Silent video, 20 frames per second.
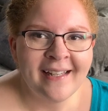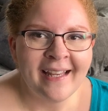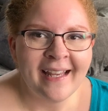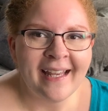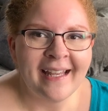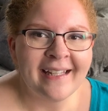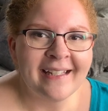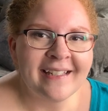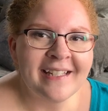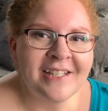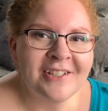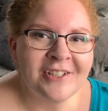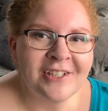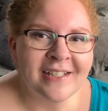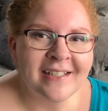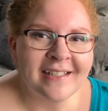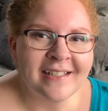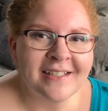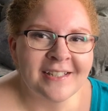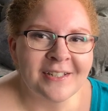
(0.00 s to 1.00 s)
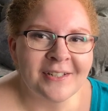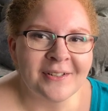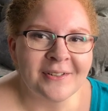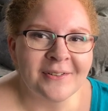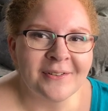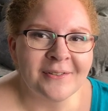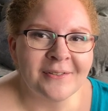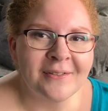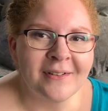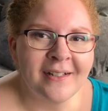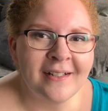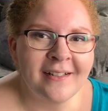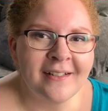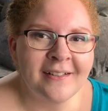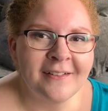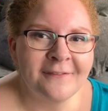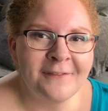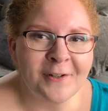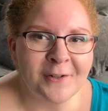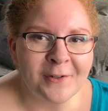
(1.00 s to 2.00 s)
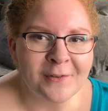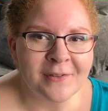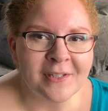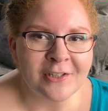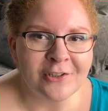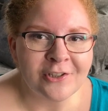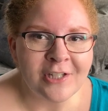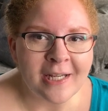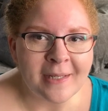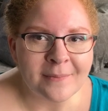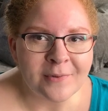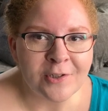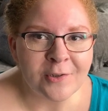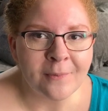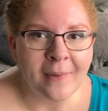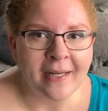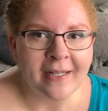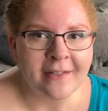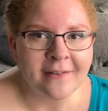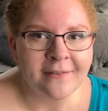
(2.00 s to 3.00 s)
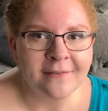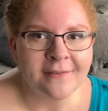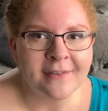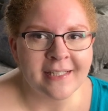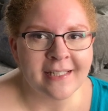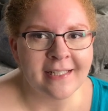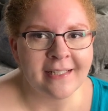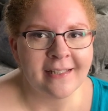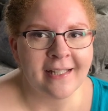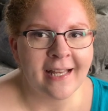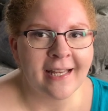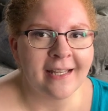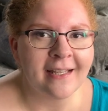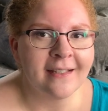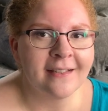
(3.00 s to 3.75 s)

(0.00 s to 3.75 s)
In addition to photos as shapes, you might have seen like